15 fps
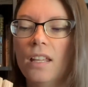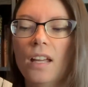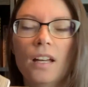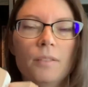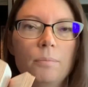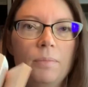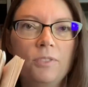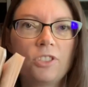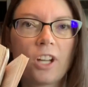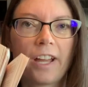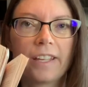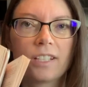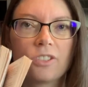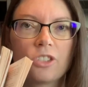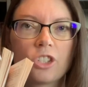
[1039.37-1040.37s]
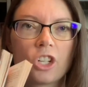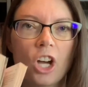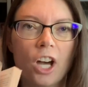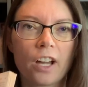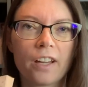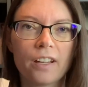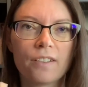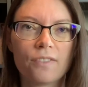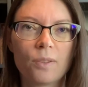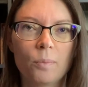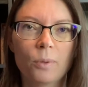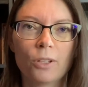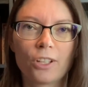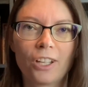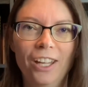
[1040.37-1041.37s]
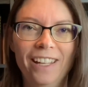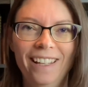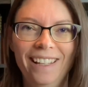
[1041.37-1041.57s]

a giant chunk of the book.